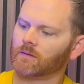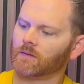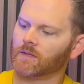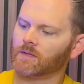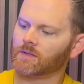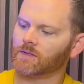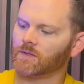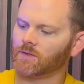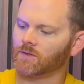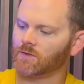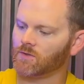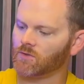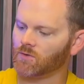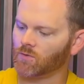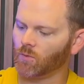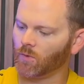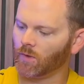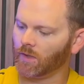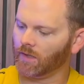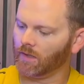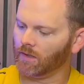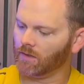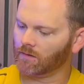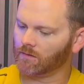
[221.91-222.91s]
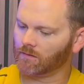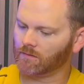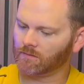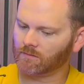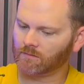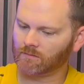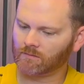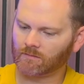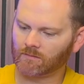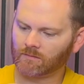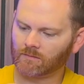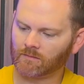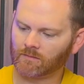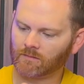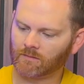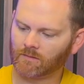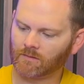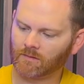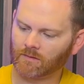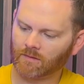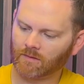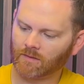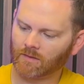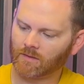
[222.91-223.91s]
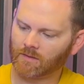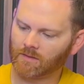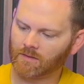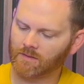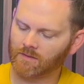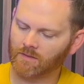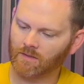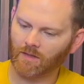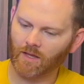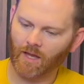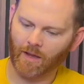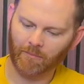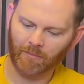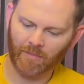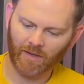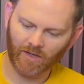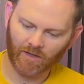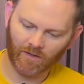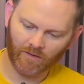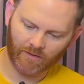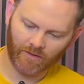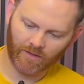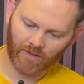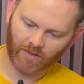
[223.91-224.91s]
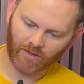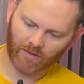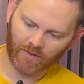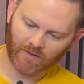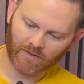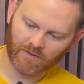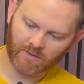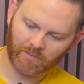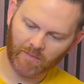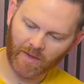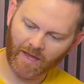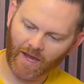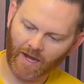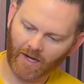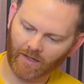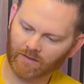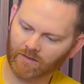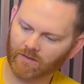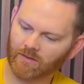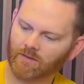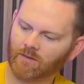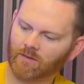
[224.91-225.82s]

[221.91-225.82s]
This is sweet. It's a lot bigger than you expect.